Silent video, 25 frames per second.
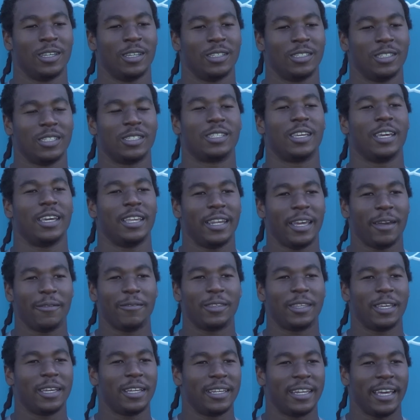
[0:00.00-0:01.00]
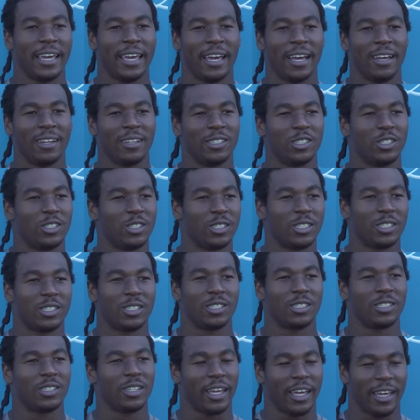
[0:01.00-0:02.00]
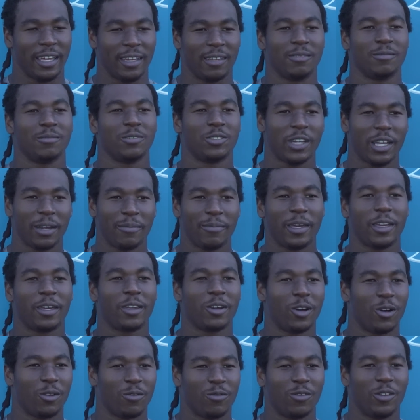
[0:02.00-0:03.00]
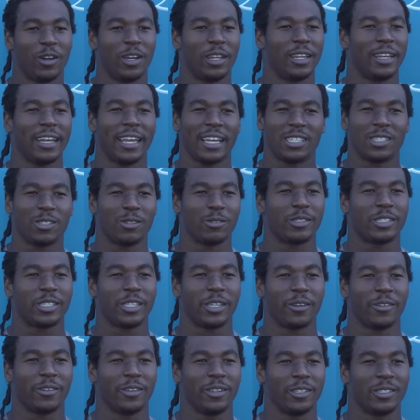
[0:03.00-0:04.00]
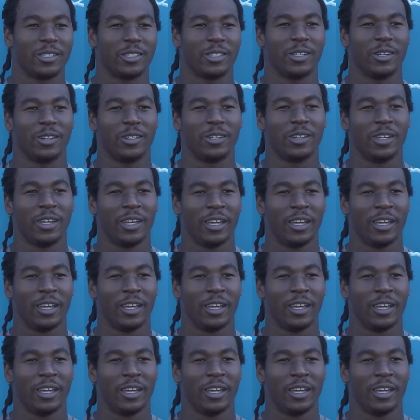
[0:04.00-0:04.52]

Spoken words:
just getting everything down and just, like, trying to make it all fun and not so serious, you know?